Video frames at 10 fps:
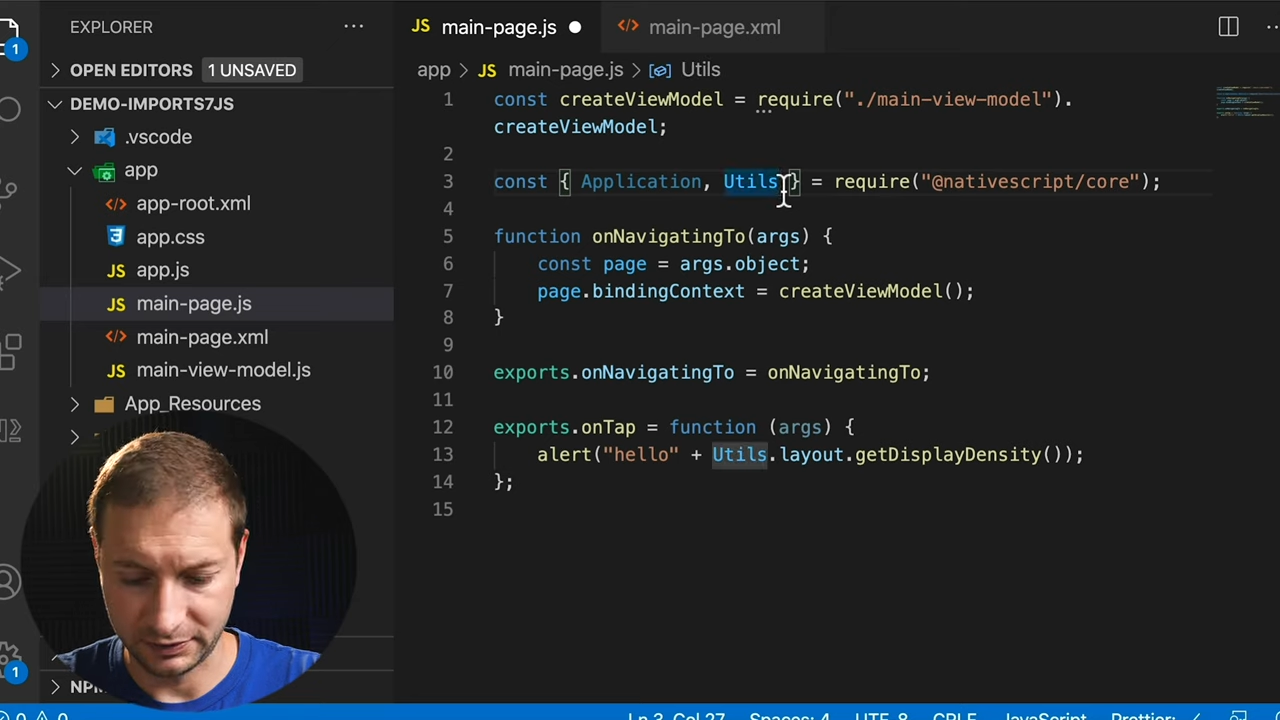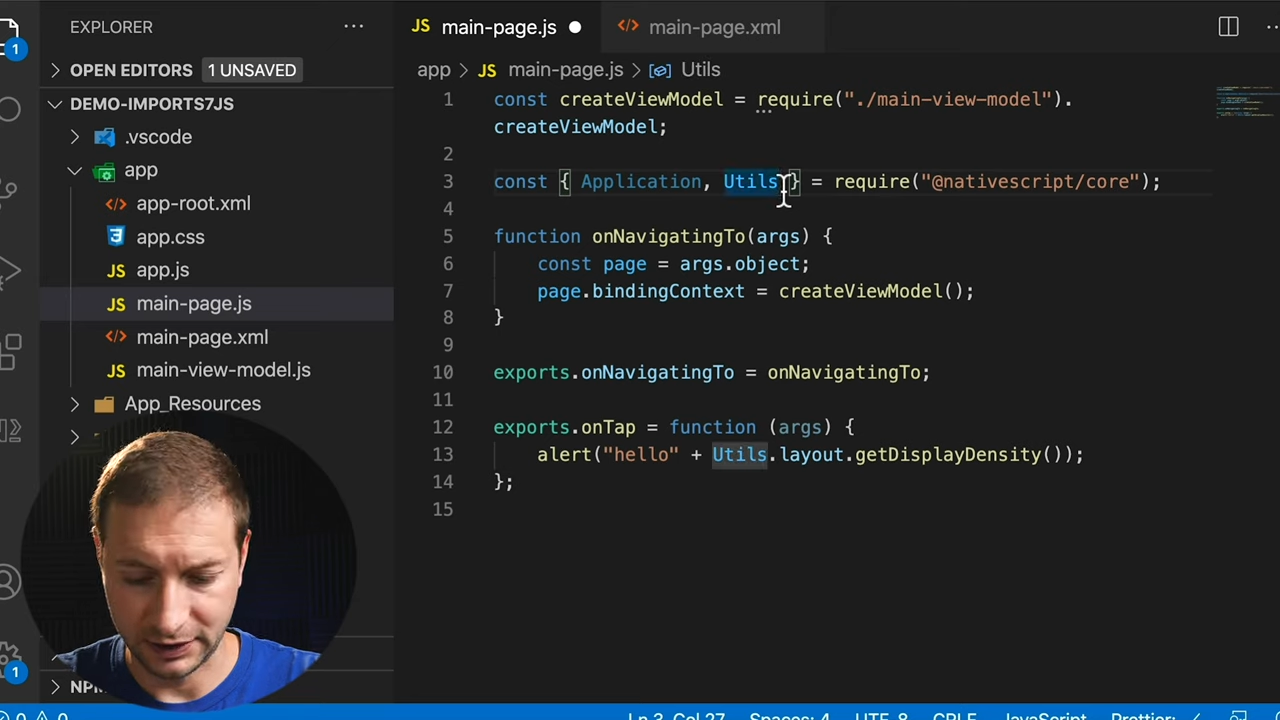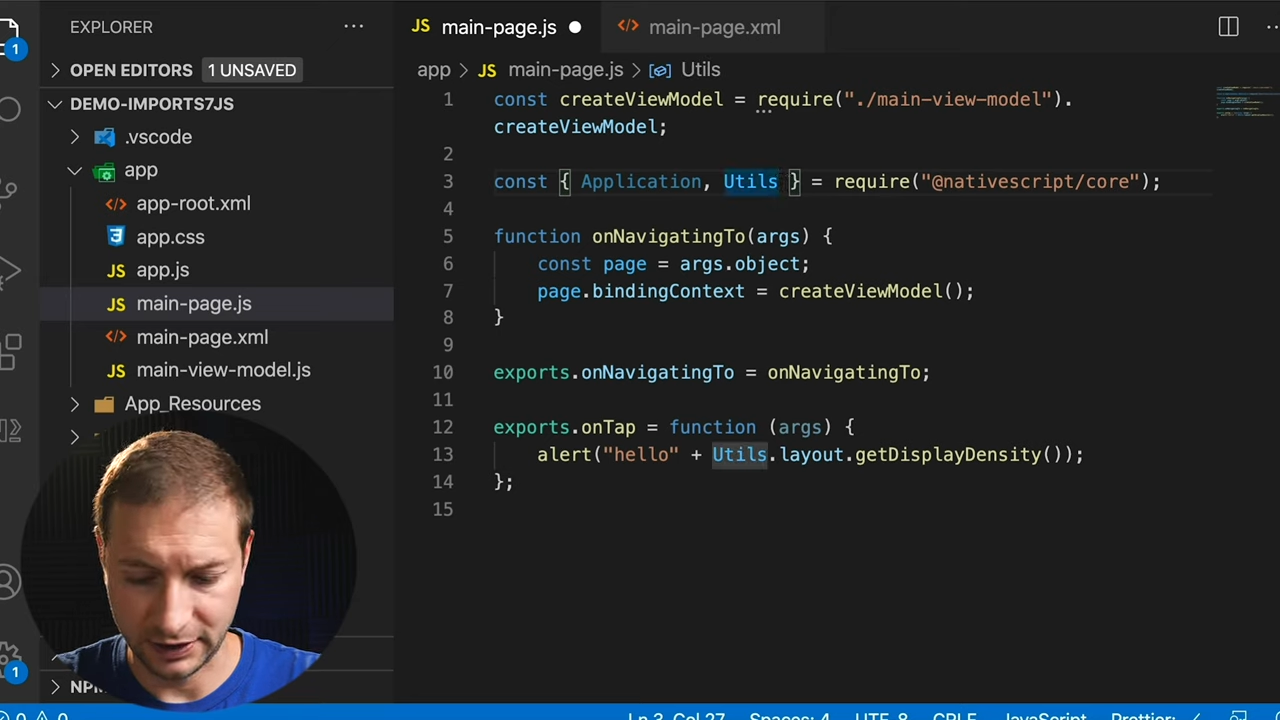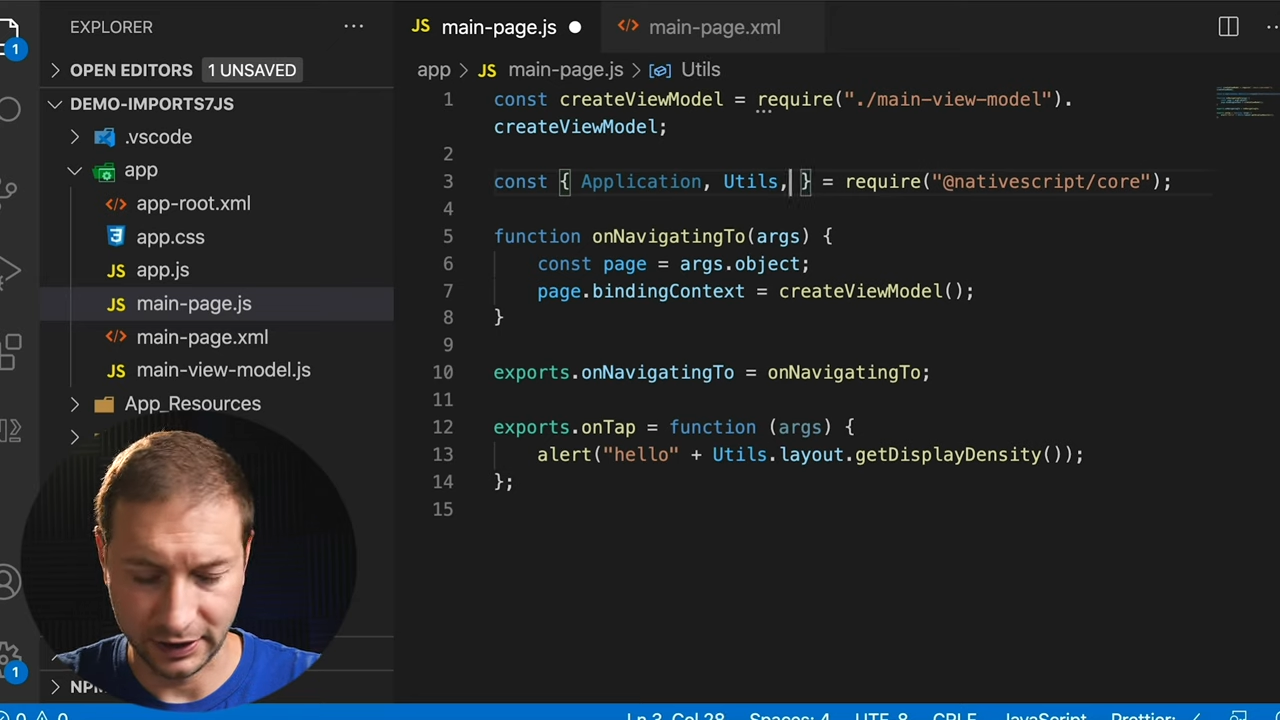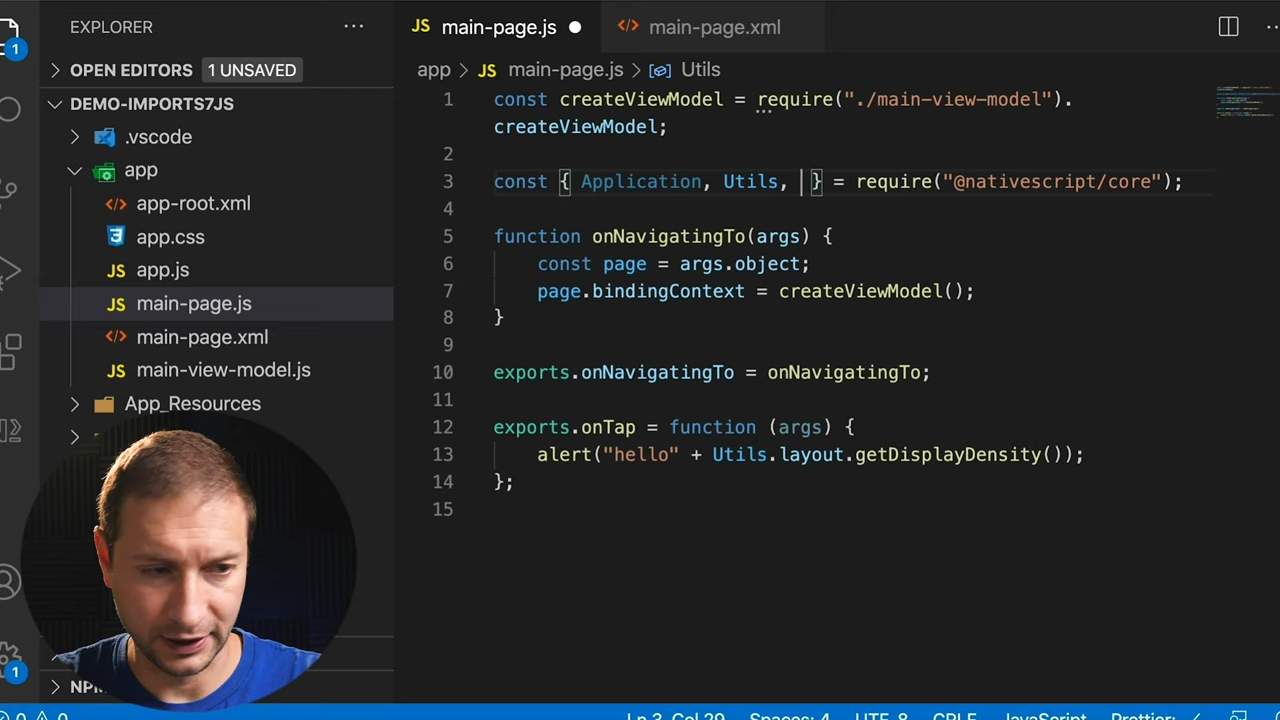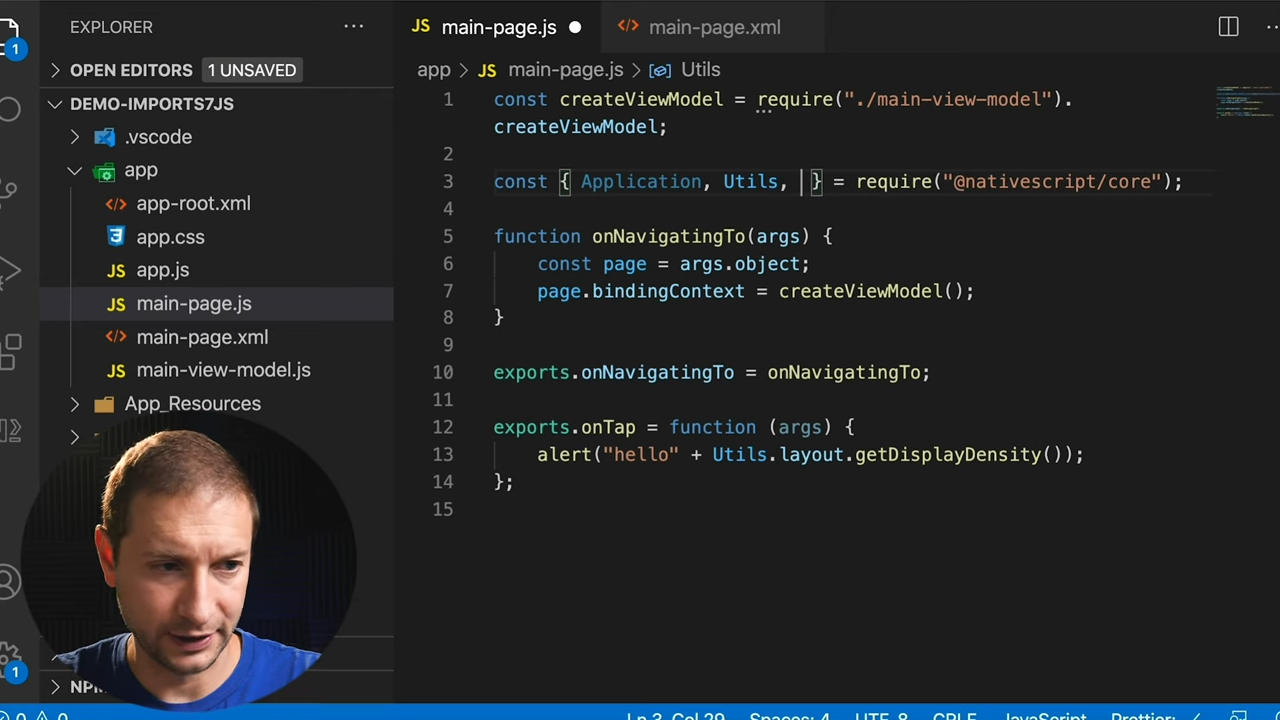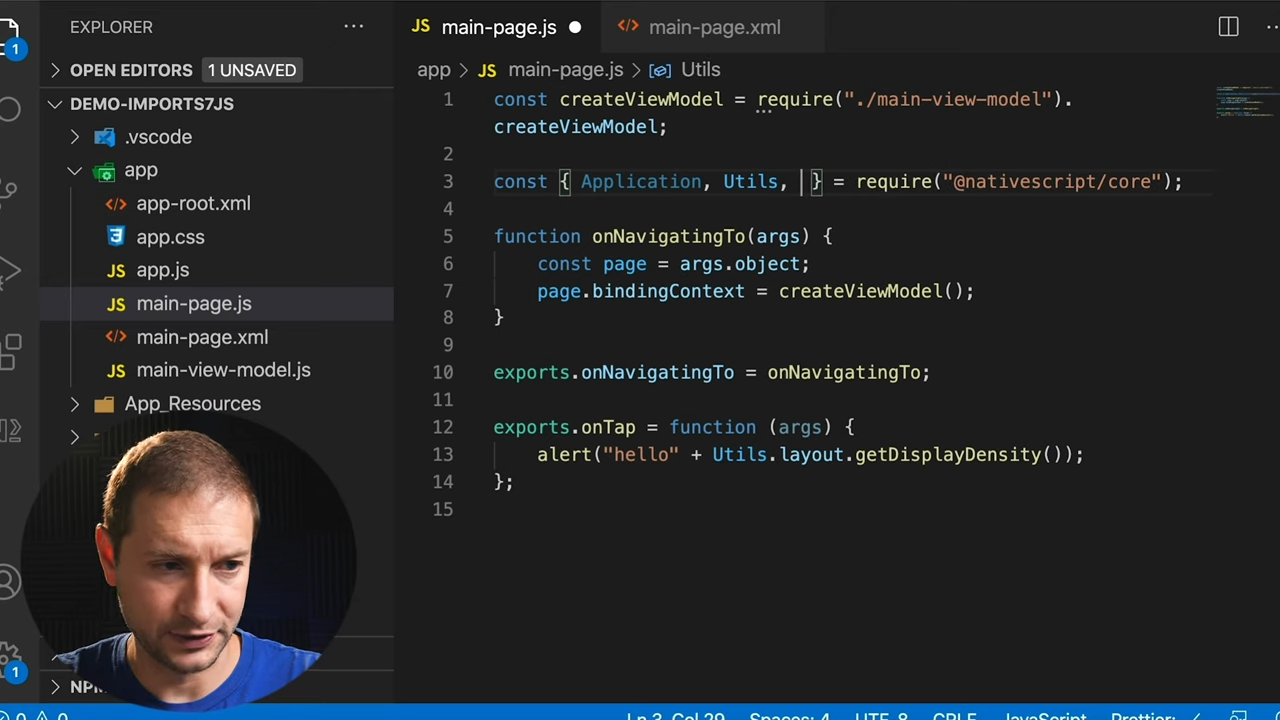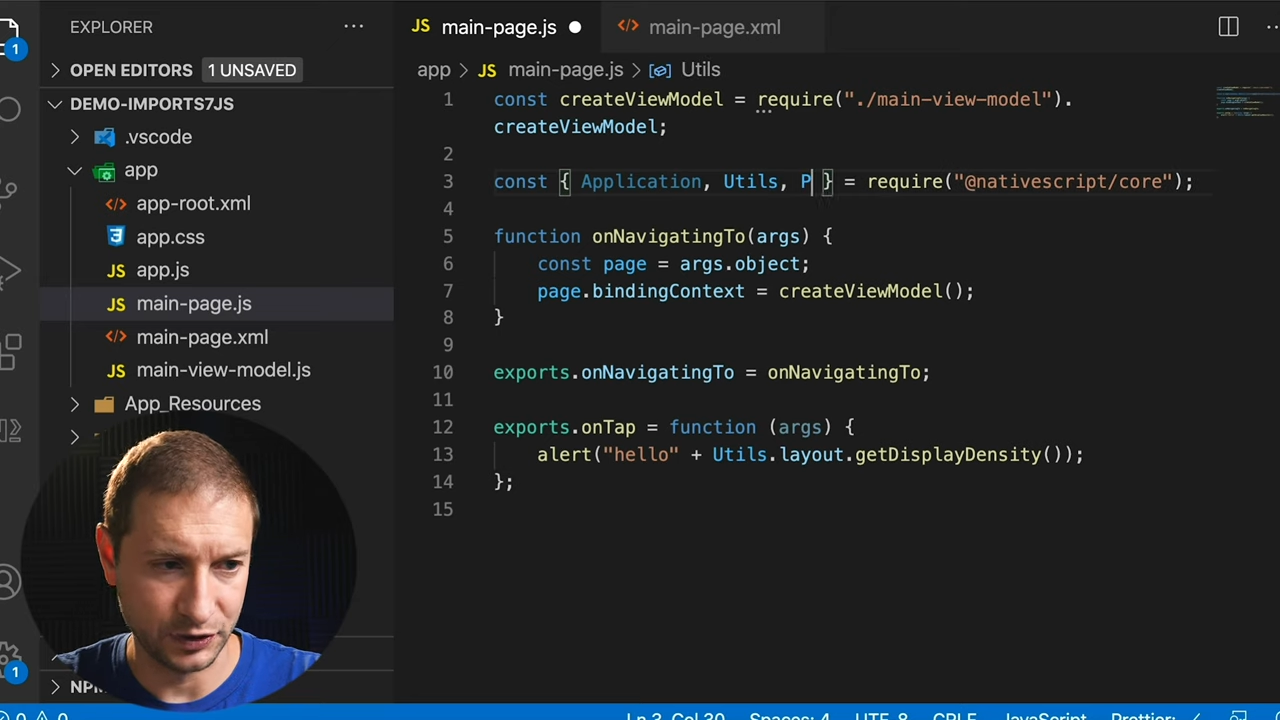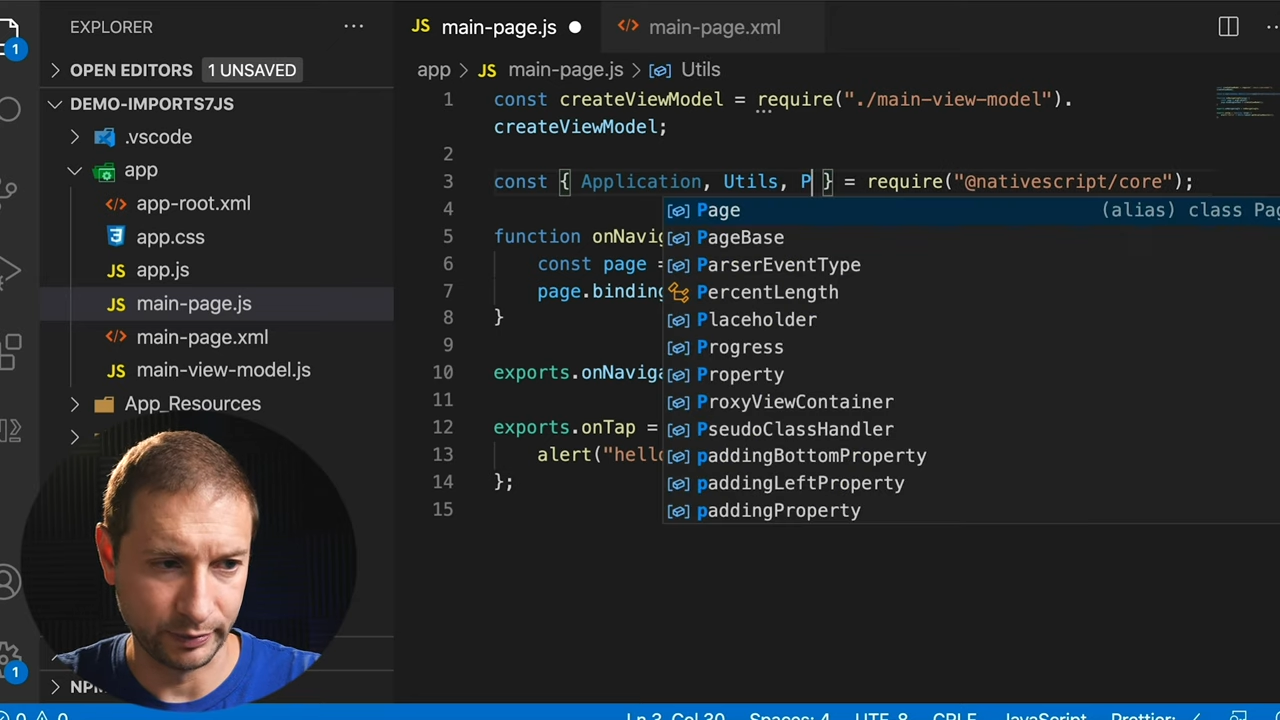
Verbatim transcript: anything else